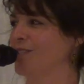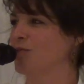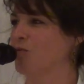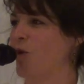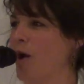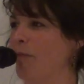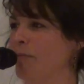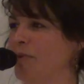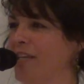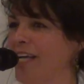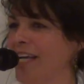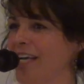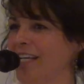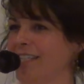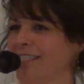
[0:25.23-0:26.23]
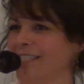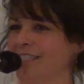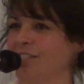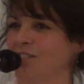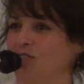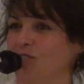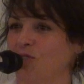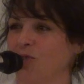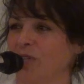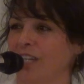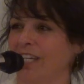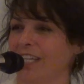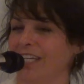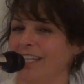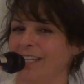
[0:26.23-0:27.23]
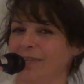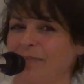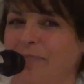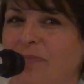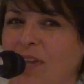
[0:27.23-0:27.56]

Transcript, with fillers: swampland is tricky